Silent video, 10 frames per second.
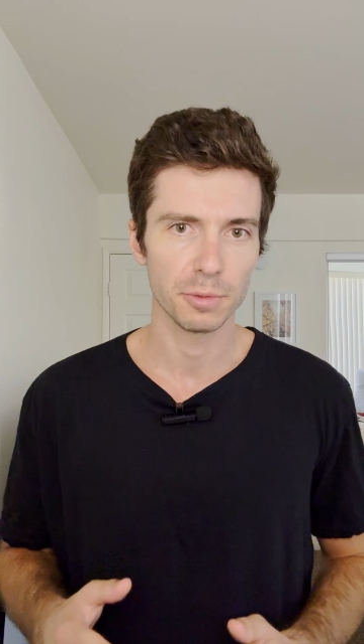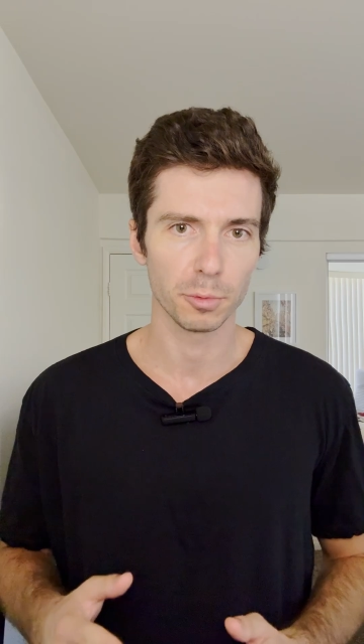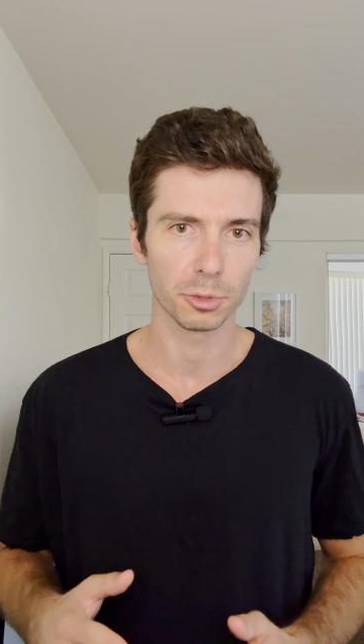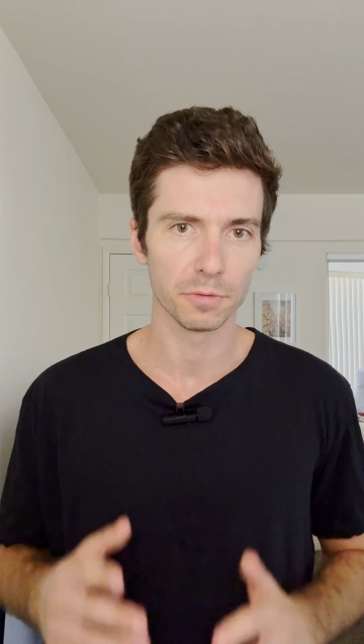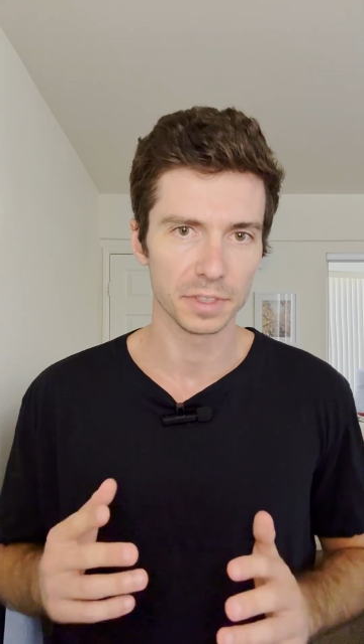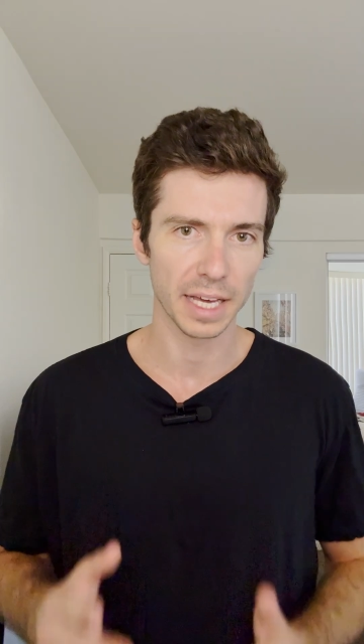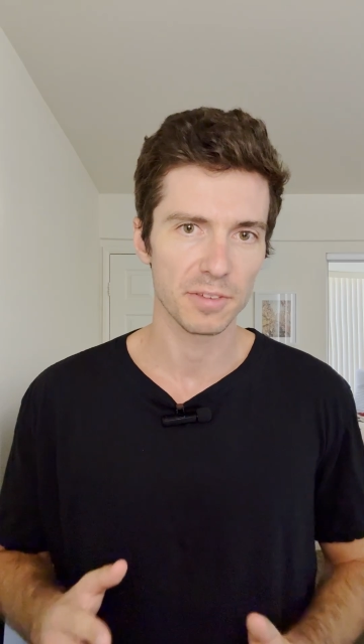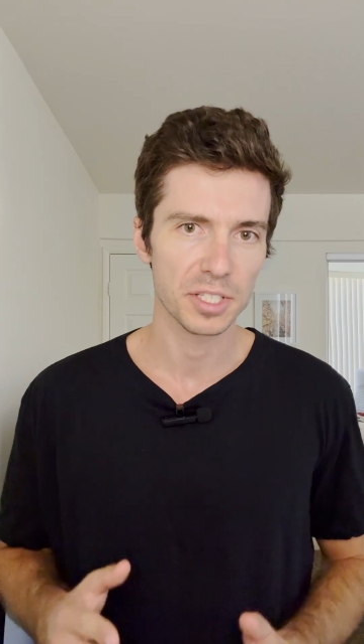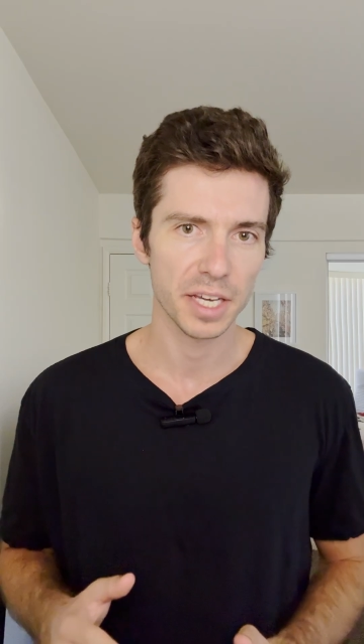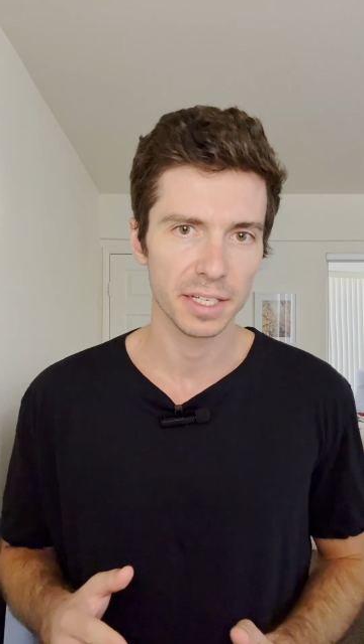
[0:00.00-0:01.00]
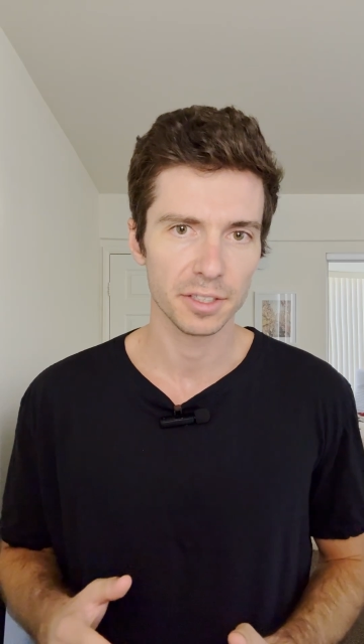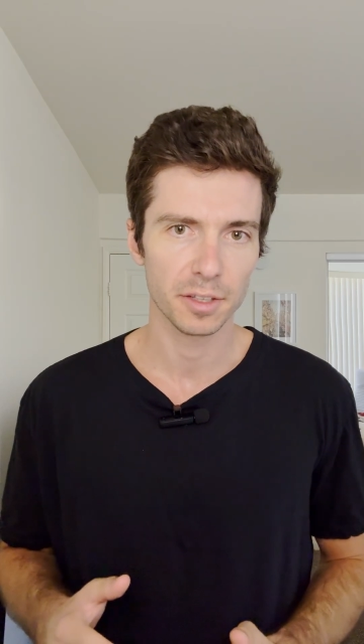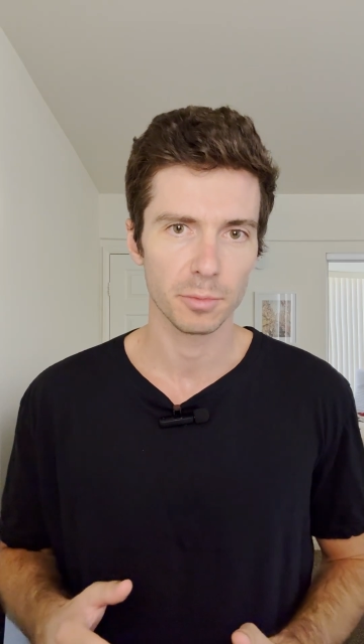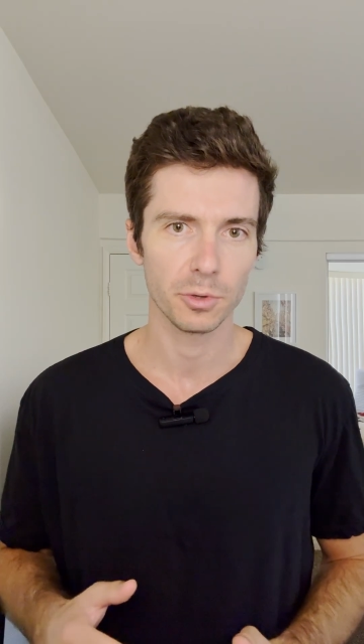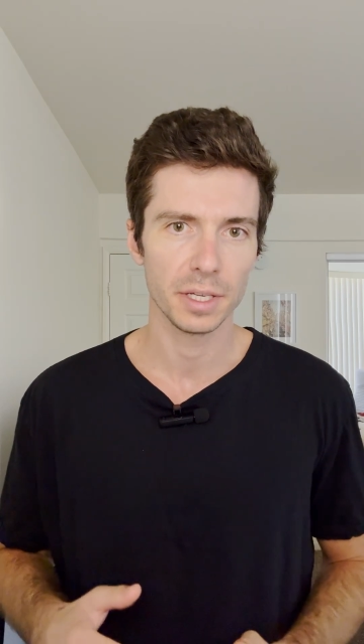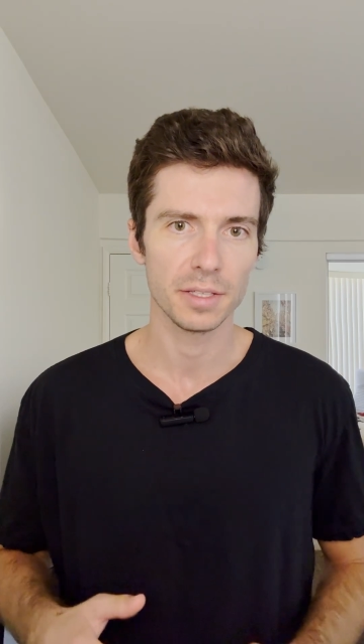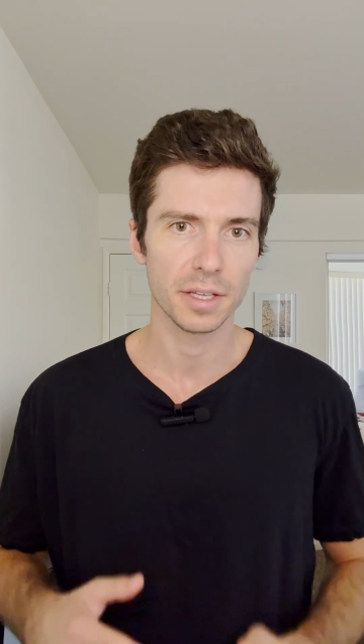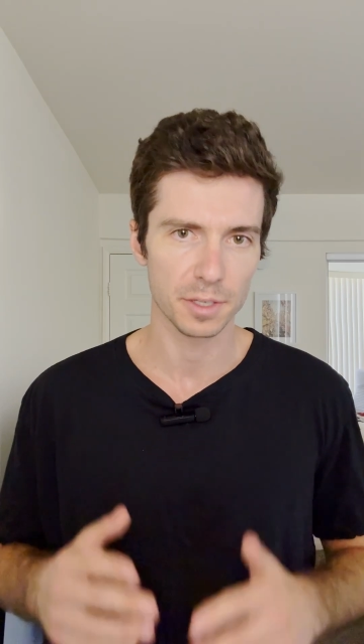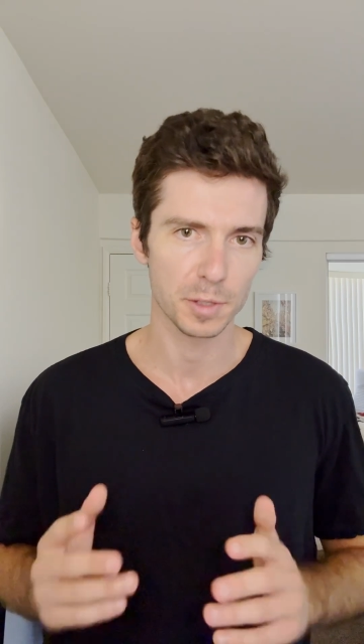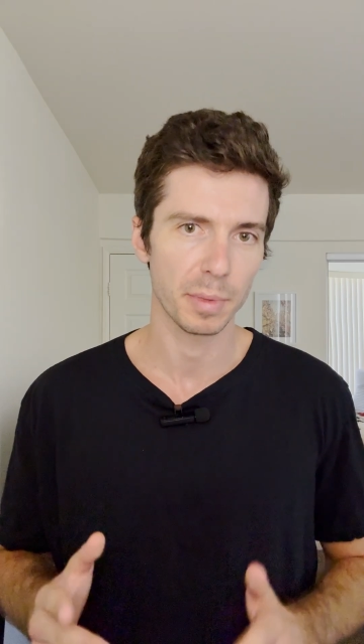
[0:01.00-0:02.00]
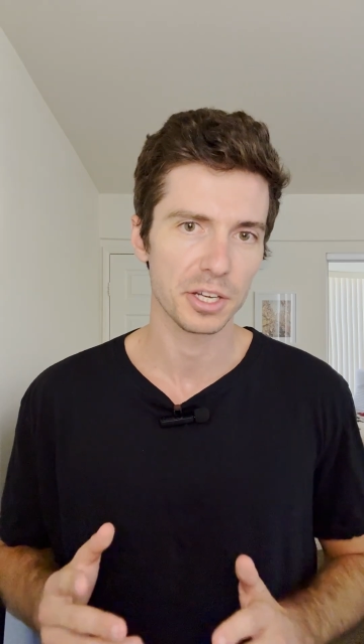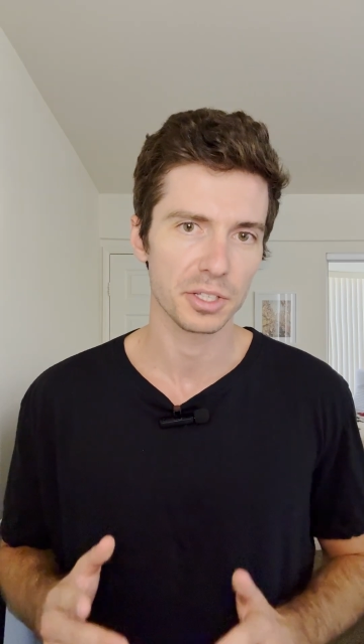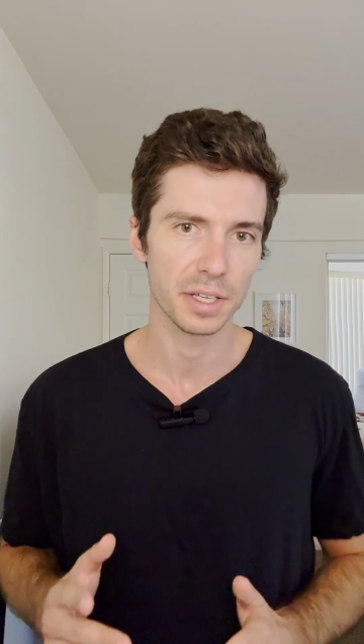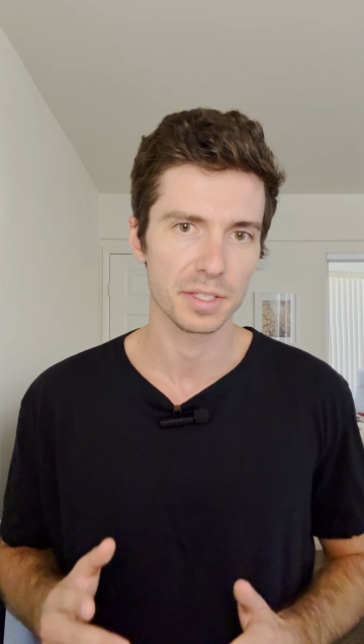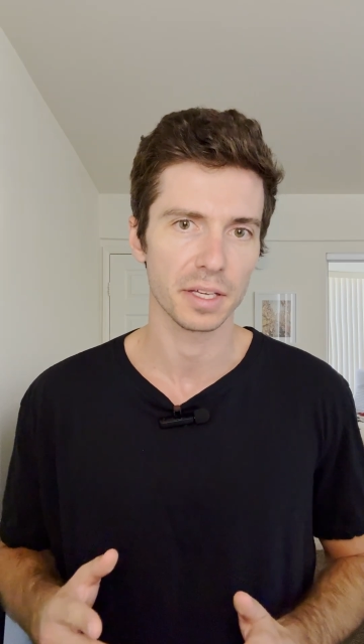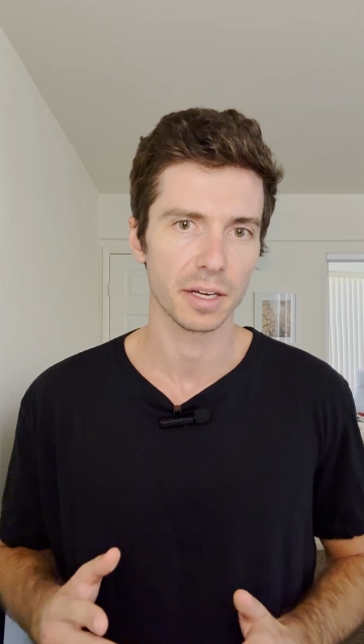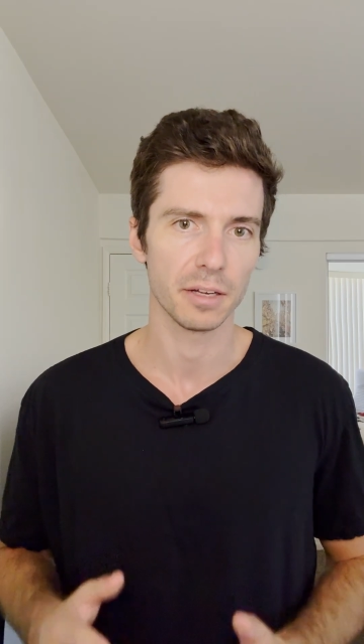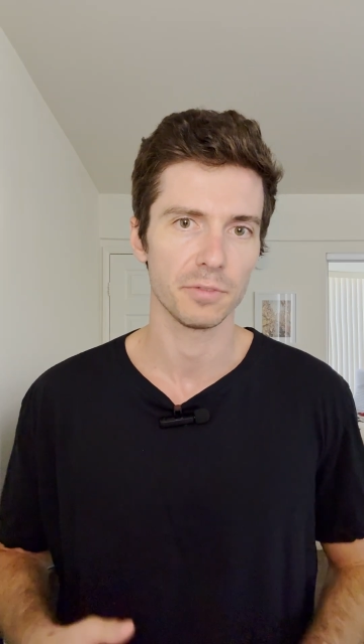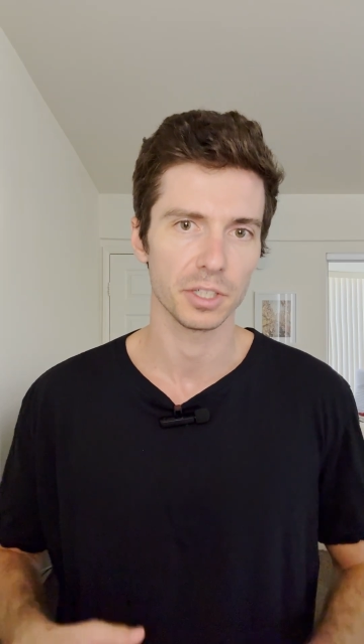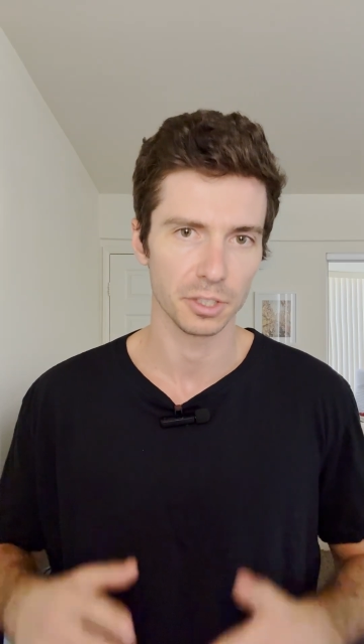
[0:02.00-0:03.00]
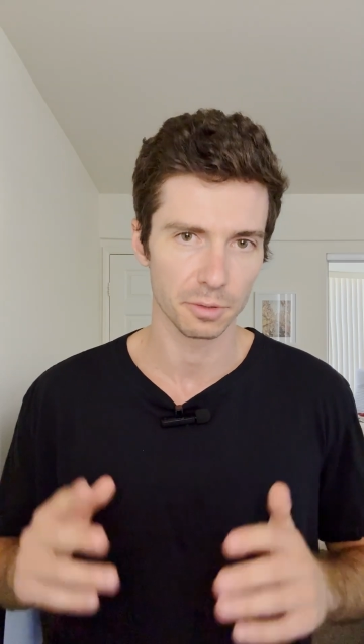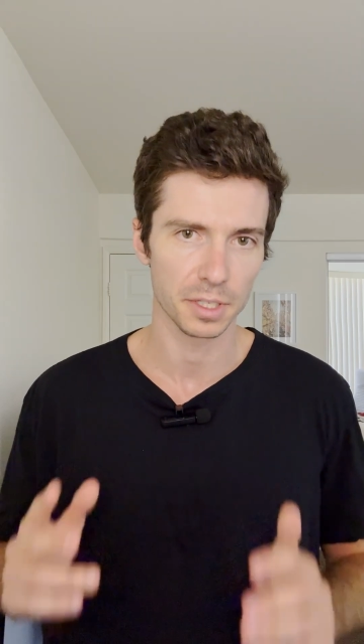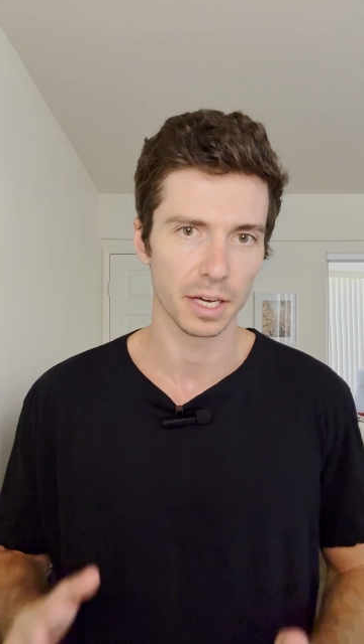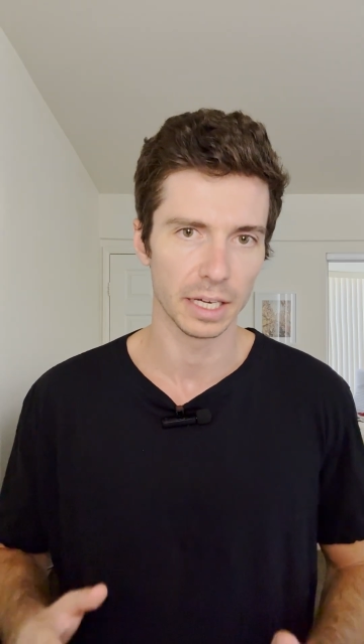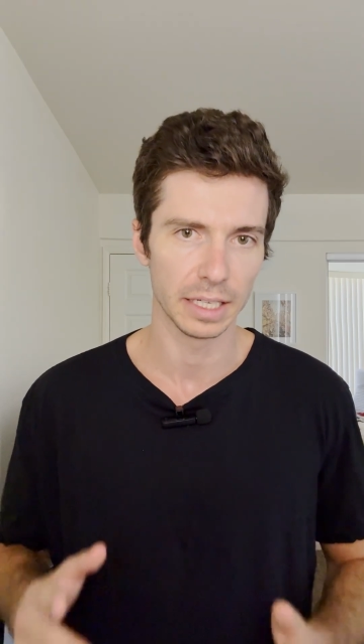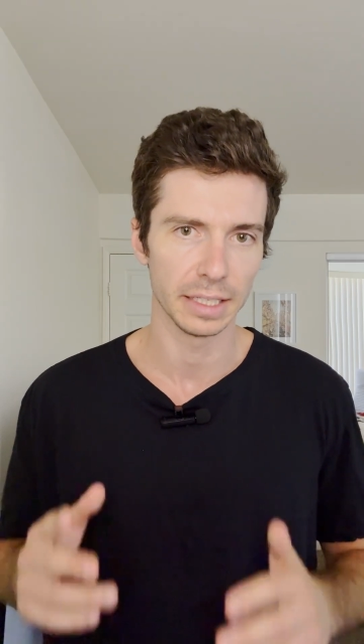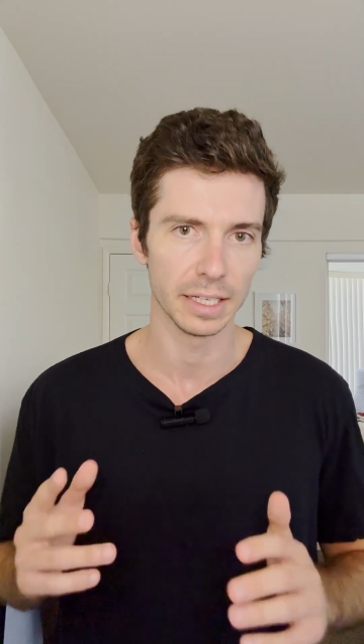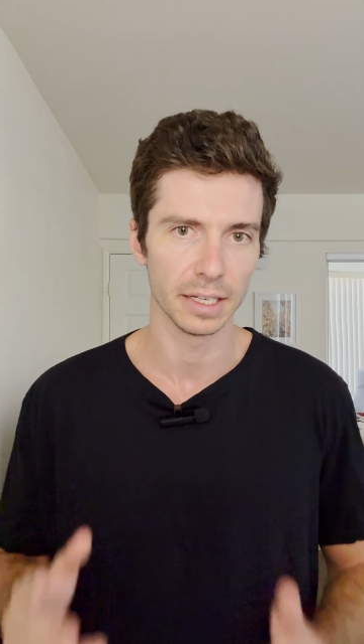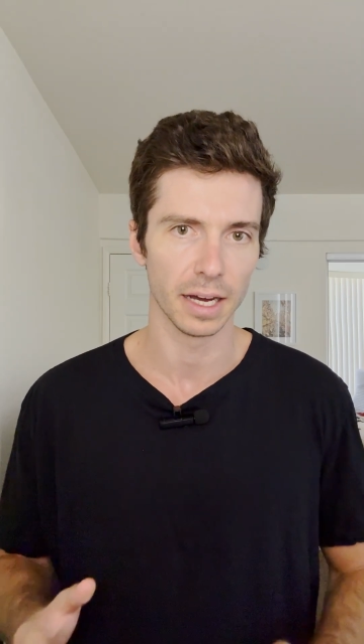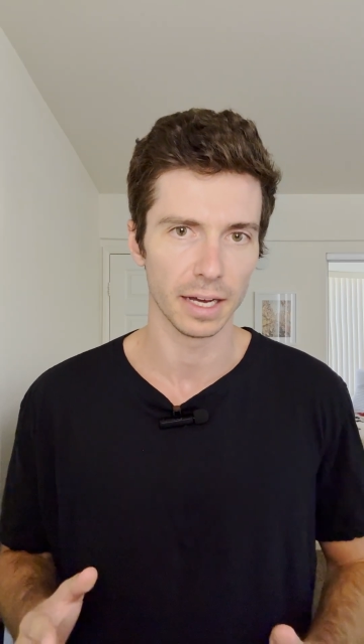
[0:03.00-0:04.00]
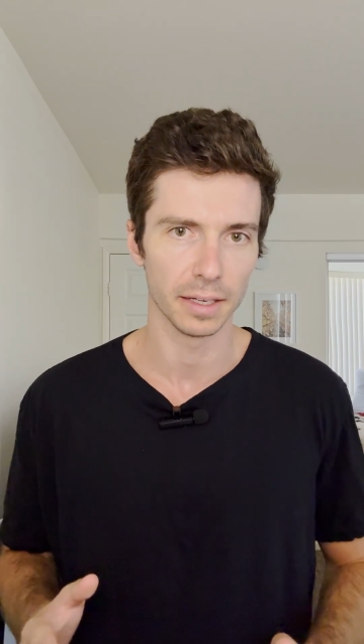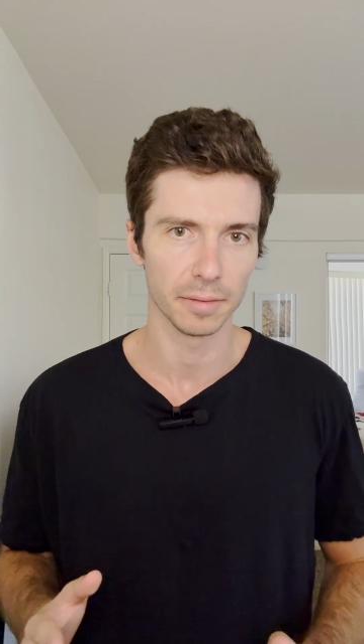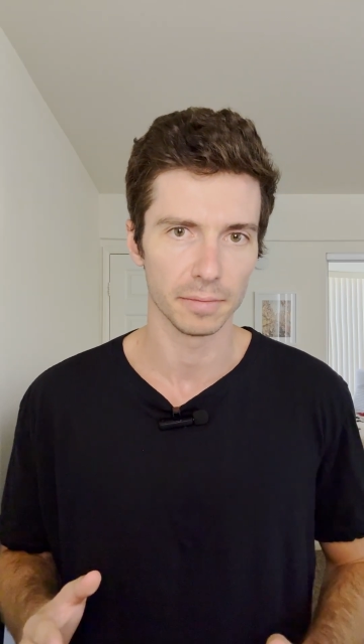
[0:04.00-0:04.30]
will prove devastating to the Marines, especially as the conflict goes on and on.